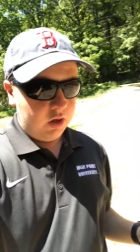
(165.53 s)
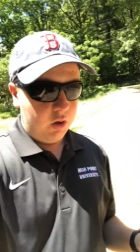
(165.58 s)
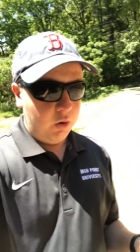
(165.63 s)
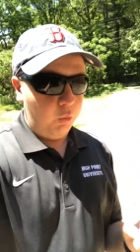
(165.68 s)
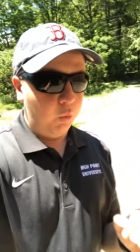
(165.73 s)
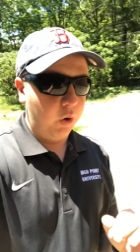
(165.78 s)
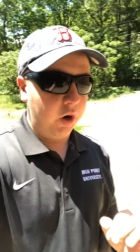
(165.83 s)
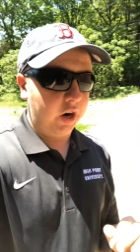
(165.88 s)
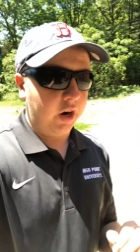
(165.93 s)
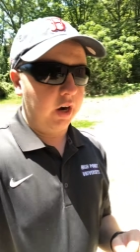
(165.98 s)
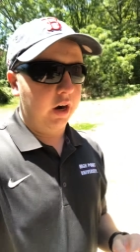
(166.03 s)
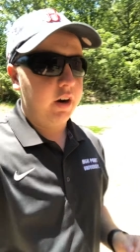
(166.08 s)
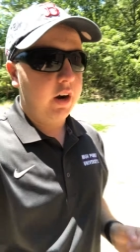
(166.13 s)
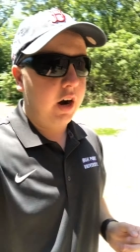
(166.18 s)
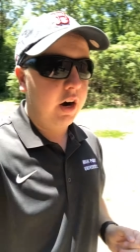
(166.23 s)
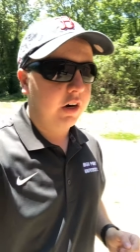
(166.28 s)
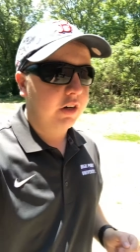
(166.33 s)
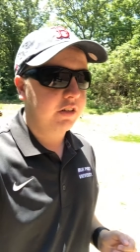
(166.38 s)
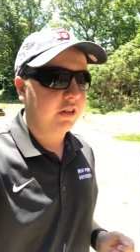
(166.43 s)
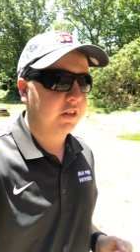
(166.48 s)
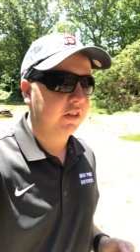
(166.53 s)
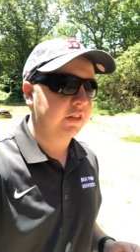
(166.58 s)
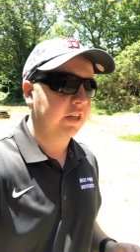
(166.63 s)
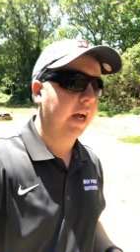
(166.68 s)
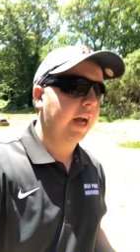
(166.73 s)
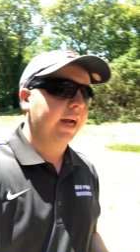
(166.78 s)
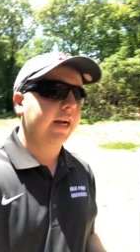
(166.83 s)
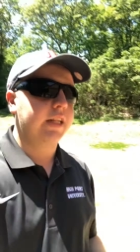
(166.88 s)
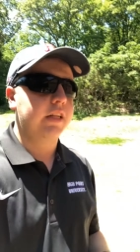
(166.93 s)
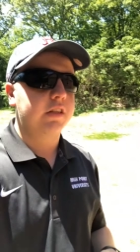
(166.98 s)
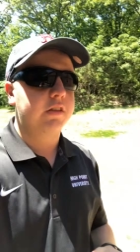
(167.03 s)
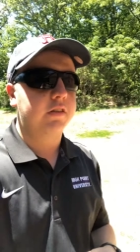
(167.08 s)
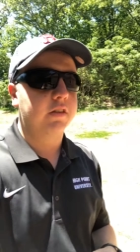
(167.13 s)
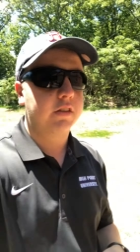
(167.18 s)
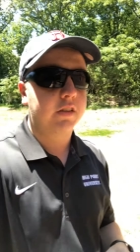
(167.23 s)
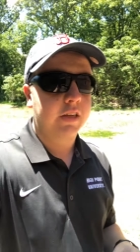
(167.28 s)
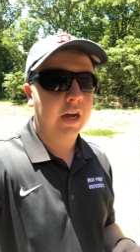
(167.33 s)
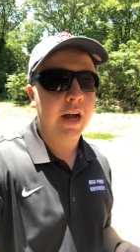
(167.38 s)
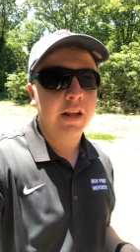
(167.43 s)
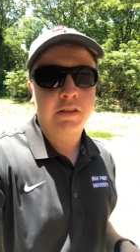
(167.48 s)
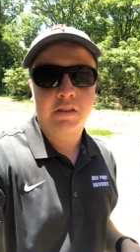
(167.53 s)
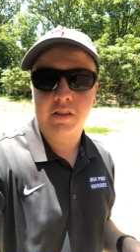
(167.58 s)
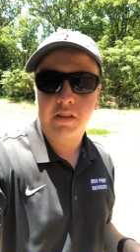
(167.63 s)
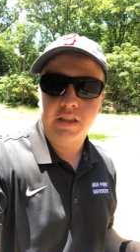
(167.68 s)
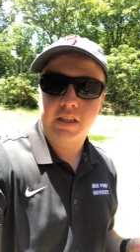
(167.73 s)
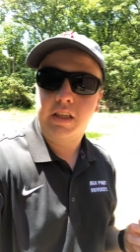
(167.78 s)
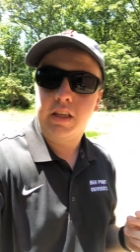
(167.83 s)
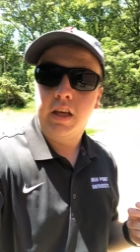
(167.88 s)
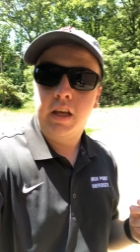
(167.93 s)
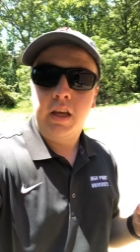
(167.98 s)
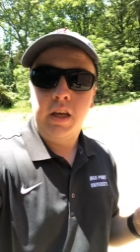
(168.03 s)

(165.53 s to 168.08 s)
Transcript: where our society is just constantly,